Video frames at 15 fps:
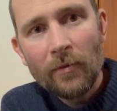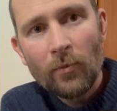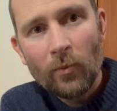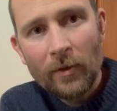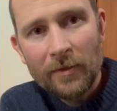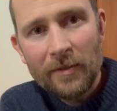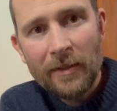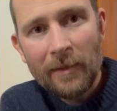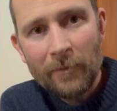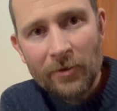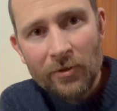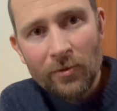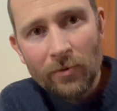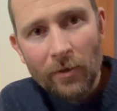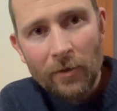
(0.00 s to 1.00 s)
once they
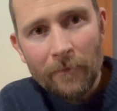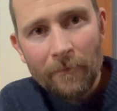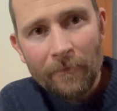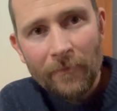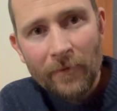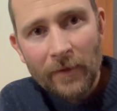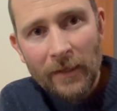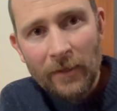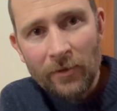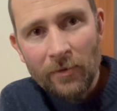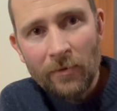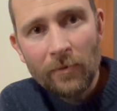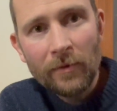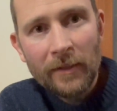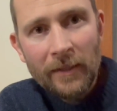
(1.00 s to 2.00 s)
mature, they
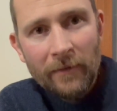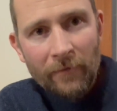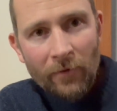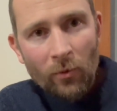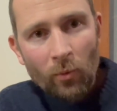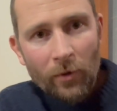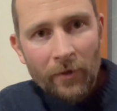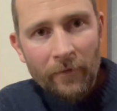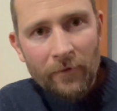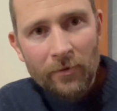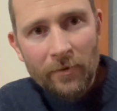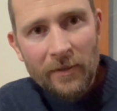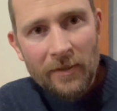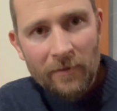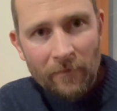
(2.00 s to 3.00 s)
do leave the wood of
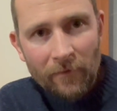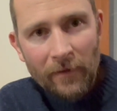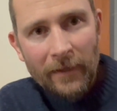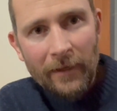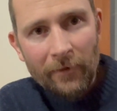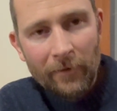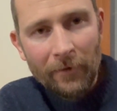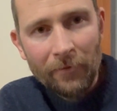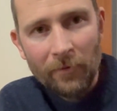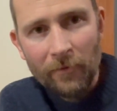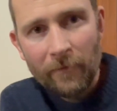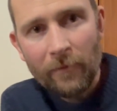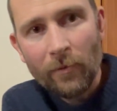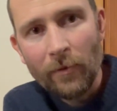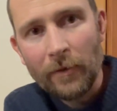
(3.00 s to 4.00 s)
trees and fly around through
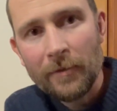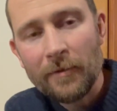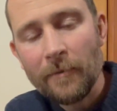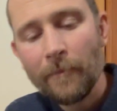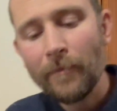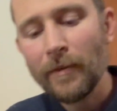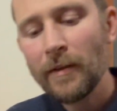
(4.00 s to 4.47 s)
the forest.